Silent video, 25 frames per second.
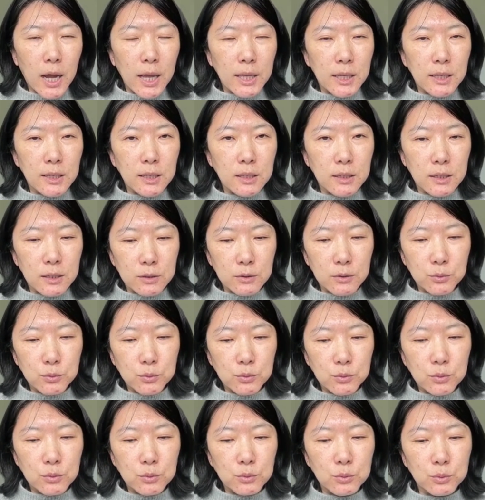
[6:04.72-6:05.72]
can
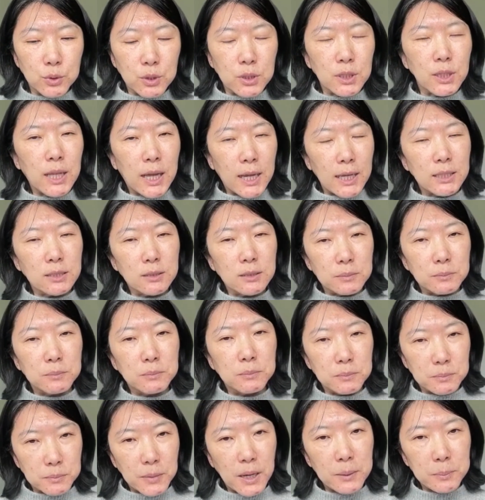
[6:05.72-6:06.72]
realize
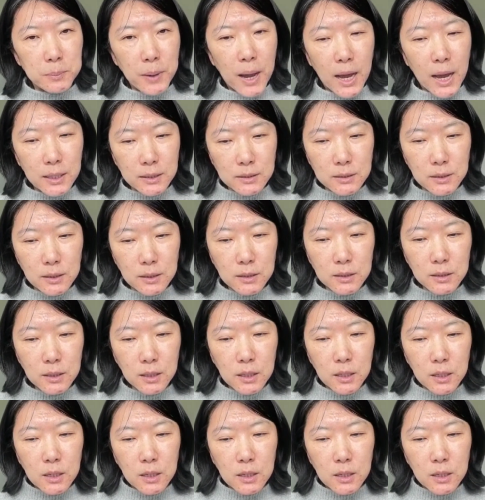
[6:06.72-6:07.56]
my passion.